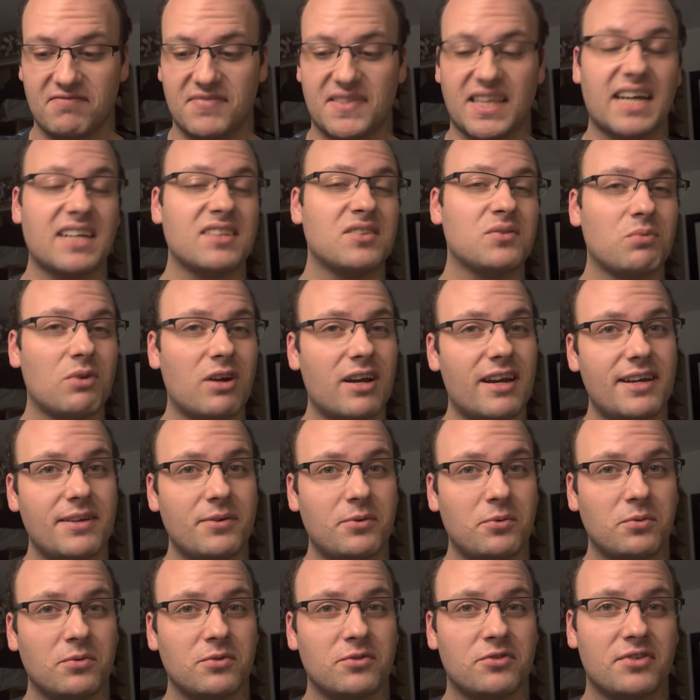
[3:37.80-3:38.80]
that's why
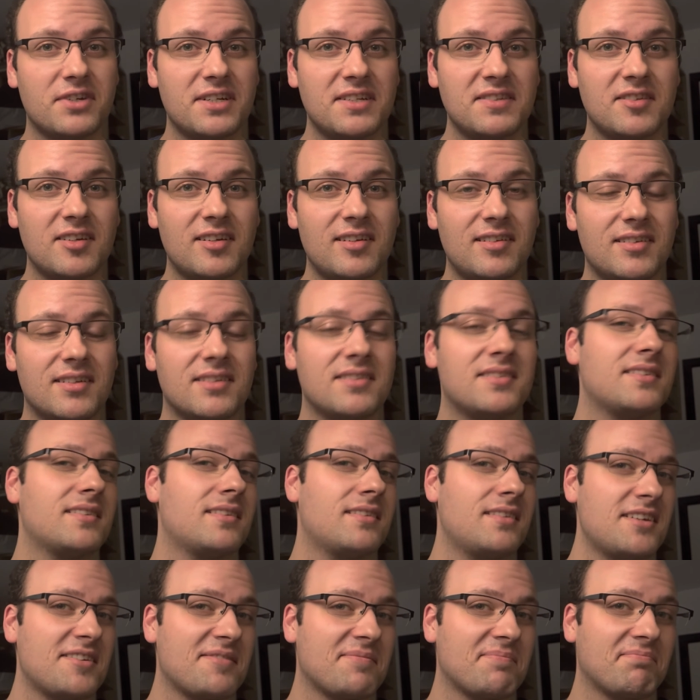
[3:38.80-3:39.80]
Google Translate does the
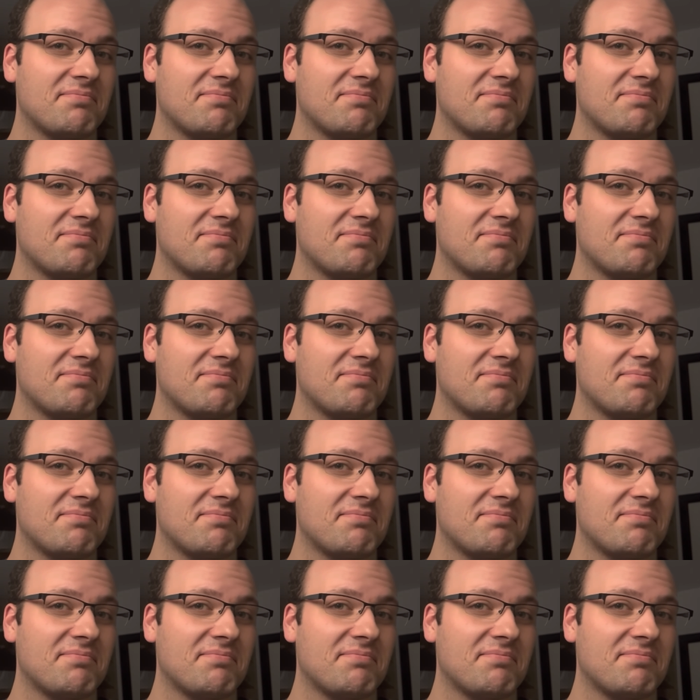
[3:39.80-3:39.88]
thing.